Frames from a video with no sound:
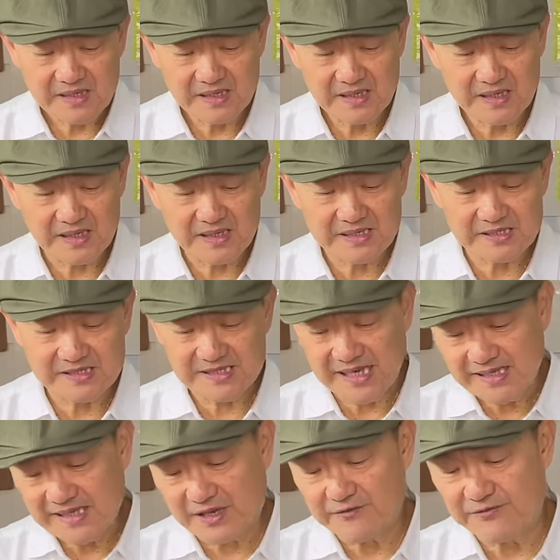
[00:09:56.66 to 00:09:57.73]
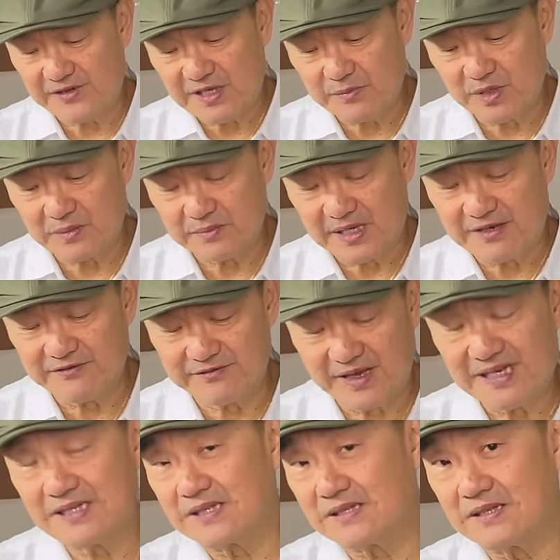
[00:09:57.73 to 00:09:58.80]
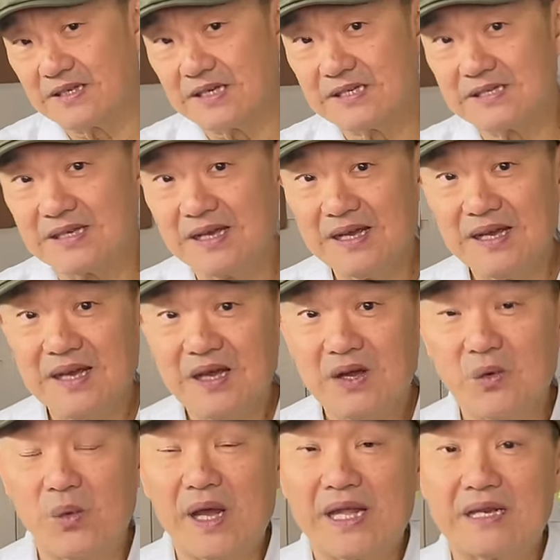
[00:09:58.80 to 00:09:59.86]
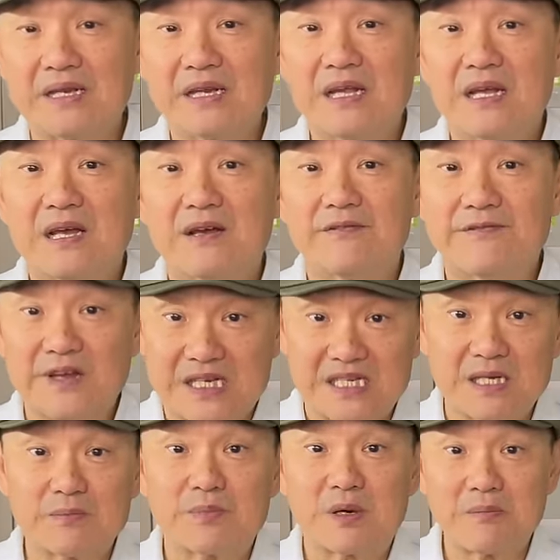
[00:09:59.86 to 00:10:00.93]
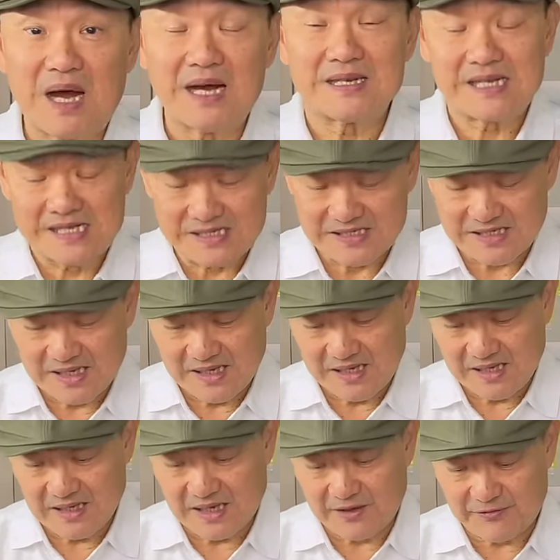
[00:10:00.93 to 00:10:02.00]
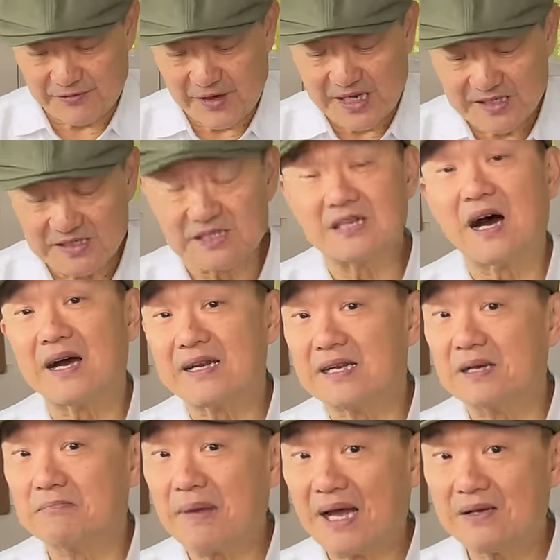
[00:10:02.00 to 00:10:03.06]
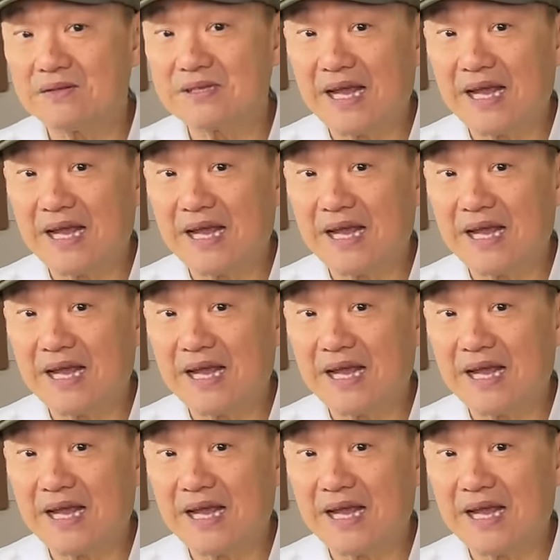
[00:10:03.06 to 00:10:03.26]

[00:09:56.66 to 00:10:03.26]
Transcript: It's said that Vibram invented this when Victor Bramani's friends died in a mountain